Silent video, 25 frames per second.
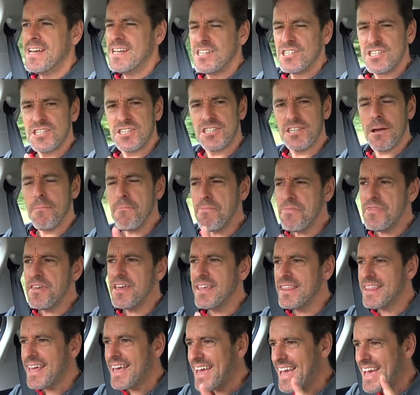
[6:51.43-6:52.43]

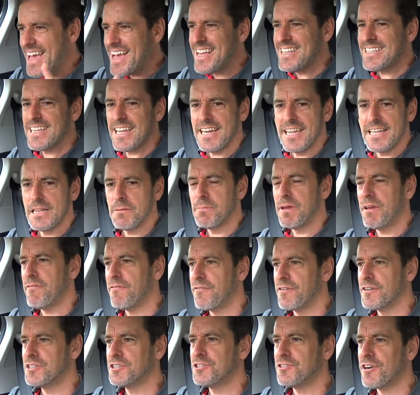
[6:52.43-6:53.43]
Something that is a little bit
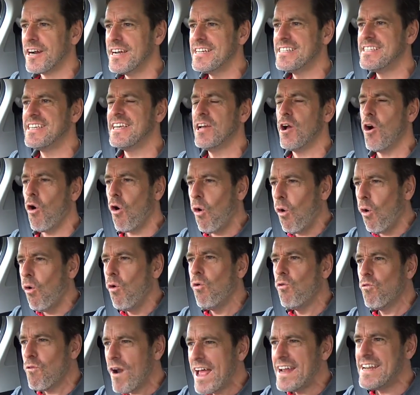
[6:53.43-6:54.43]
frustrating
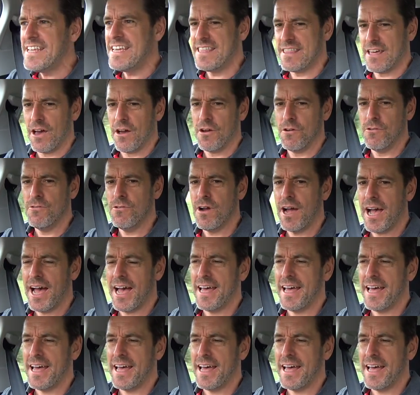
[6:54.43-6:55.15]
already though,